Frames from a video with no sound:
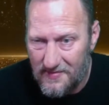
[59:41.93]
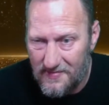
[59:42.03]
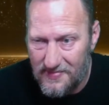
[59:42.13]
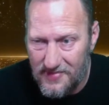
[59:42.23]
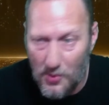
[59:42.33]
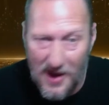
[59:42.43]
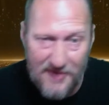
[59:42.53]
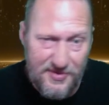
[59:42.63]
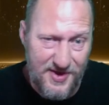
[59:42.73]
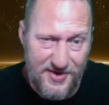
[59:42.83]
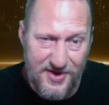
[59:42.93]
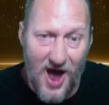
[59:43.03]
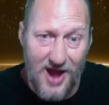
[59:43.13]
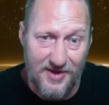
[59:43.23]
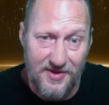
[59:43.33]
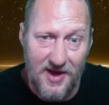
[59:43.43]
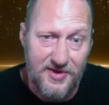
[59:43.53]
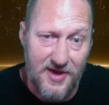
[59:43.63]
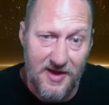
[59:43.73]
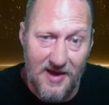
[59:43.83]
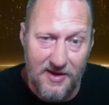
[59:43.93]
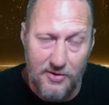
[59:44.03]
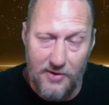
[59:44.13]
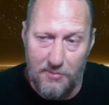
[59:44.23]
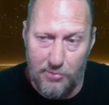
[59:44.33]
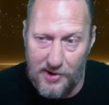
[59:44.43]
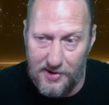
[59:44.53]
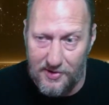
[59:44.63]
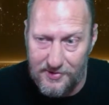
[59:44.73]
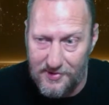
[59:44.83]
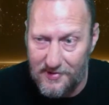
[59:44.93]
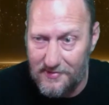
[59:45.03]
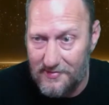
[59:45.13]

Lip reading: The wife says Scotland. I say like Great Britain or something.